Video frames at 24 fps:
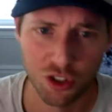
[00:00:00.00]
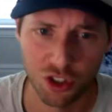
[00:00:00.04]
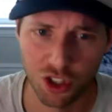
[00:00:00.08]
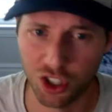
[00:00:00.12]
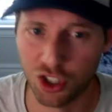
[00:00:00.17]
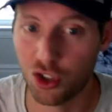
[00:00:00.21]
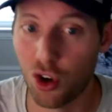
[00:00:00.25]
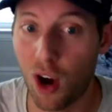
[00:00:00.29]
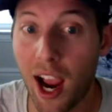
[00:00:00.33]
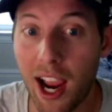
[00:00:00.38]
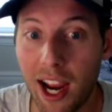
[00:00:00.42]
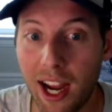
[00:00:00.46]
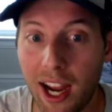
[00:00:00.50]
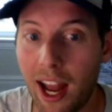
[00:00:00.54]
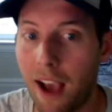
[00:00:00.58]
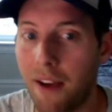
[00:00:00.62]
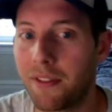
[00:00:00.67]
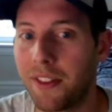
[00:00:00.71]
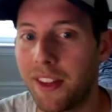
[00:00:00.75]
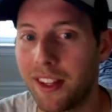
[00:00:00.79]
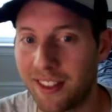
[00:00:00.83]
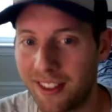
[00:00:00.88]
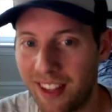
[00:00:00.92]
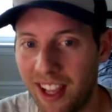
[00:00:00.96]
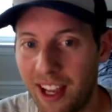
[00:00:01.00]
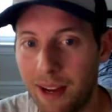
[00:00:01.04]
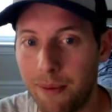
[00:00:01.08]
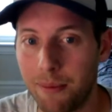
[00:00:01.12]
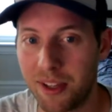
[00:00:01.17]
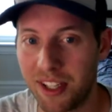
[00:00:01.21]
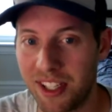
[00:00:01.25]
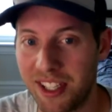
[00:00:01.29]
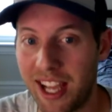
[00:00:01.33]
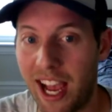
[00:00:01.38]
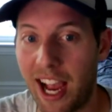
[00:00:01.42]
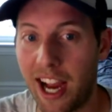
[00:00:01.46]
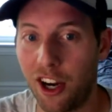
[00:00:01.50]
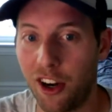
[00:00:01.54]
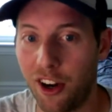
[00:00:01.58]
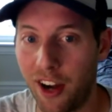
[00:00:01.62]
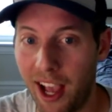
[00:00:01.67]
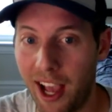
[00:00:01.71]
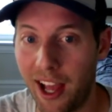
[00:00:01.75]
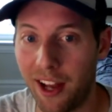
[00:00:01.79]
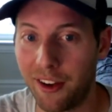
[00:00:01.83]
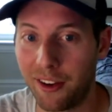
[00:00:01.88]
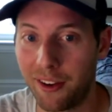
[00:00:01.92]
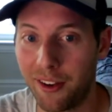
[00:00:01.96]
to try and have the same desired
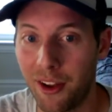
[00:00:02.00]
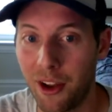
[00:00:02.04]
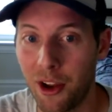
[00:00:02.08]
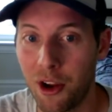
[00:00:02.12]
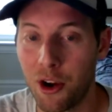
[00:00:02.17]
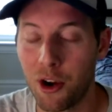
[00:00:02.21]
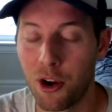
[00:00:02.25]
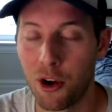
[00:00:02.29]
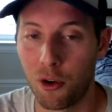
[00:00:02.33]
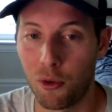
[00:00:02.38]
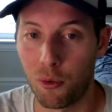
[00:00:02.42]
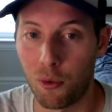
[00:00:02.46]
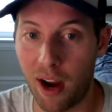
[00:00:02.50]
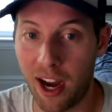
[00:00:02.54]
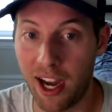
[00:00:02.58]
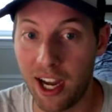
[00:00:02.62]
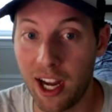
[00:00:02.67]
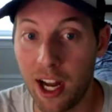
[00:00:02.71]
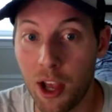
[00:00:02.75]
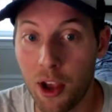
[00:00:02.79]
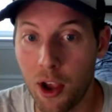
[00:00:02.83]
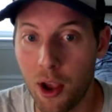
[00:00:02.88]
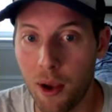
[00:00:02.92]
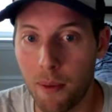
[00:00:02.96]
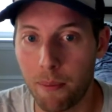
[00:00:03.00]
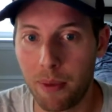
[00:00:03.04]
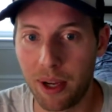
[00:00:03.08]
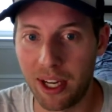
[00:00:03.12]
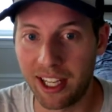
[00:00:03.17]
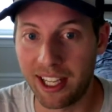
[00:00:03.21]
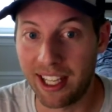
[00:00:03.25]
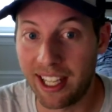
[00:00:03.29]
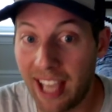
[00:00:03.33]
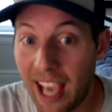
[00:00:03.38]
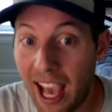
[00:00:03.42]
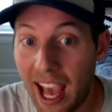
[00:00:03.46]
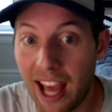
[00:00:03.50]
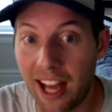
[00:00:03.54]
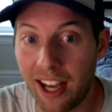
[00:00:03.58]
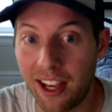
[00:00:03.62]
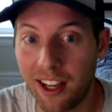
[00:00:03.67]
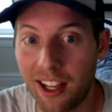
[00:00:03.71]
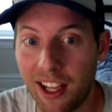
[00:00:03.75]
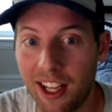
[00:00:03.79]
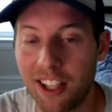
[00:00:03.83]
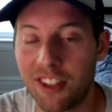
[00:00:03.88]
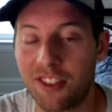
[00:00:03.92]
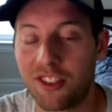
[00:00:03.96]
end. Right. But
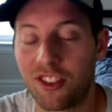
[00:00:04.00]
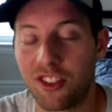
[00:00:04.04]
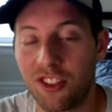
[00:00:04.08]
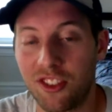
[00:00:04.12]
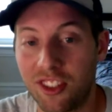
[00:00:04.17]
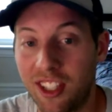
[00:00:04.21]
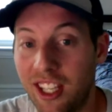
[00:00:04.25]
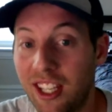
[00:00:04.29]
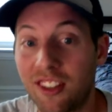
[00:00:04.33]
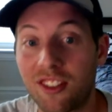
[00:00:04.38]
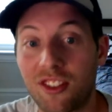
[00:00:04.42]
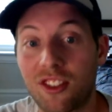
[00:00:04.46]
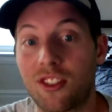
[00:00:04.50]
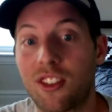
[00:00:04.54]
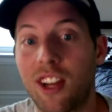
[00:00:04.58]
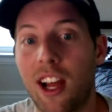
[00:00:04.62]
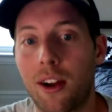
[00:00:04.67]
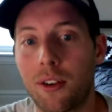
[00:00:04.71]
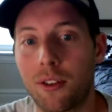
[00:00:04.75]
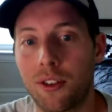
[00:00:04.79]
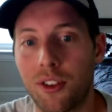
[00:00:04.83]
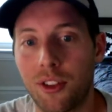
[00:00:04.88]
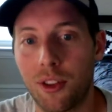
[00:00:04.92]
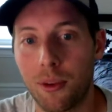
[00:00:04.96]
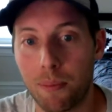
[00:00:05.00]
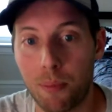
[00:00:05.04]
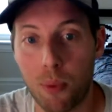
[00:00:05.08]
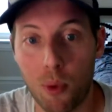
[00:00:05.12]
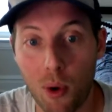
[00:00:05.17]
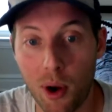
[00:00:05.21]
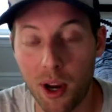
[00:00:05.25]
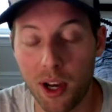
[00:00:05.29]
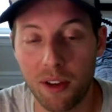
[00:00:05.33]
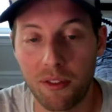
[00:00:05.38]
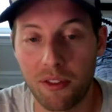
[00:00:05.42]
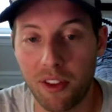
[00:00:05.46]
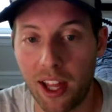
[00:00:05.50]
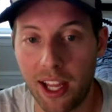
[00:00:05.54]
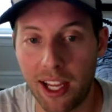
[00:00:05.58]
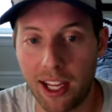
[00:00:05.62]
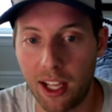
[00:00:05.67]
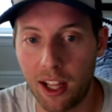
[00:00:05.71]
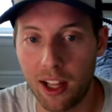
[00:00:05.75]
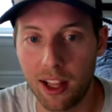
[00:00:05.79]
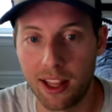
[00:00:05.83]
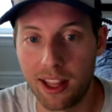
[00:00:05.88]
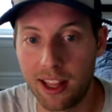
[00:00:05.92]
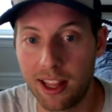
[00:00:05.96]
again, this is, gets down to the point of
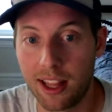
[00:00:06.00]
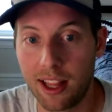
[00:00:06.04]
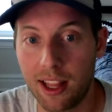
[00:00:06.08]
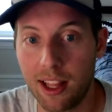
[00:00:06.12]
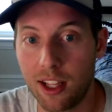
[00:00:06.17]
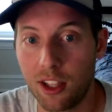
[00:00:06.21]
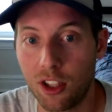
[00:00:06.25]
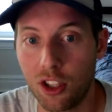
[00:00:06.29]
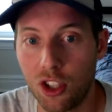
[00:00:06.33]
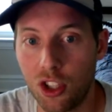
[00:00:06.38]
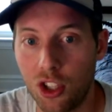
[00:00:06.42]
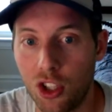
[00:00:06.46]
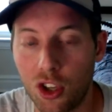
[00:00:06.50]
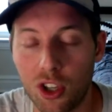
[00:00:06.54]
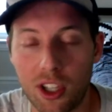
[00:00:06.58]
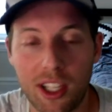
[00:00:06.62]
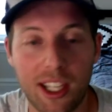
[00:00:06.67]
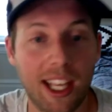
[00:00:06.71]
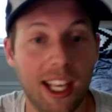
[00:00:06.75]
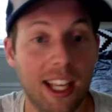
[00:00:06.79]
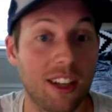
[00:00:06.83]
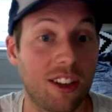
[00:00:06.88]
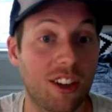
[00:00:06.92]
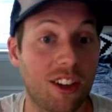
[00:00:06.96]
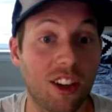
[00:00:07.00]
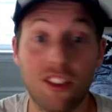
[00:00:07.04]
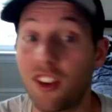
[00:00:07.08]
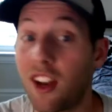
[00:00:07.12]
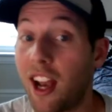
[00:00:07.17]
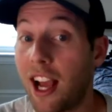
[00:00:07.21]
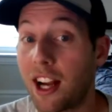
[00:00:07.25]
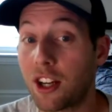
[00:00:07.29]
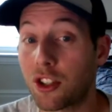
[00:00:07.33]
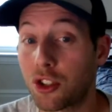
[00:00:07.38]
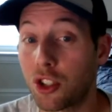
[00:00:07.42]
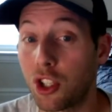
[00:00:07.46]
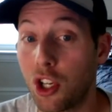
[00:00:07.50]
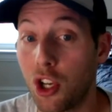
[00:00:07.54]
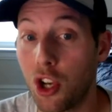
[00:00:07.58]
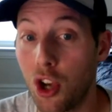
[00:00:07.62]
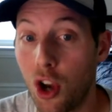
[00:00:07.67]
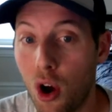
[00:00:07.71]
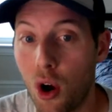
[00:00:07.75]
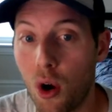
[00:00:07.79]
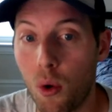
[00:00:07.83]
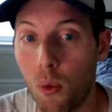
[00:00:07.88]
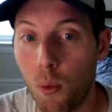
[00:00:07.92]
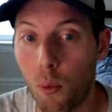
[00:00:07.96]
like, your kid doesn't actually
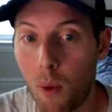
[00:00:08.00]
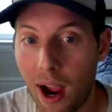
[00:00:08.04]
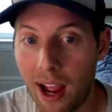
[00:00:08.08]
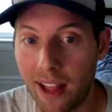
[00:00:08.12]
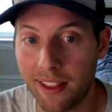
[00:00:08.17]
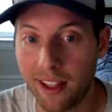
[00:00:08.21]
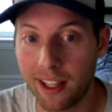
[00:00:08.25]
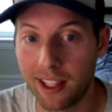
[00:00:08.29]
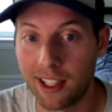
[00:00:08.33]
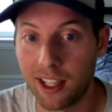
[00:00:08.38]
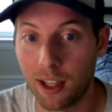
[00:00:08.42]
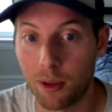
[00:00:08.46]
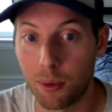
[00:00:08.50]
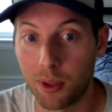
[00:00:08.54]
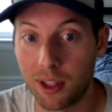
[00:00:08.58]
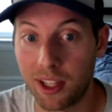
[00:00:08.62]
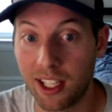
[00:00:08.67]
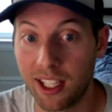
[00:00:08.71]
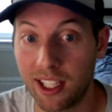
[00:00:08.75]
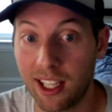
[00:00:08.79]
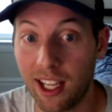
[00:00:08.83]
know why they did what they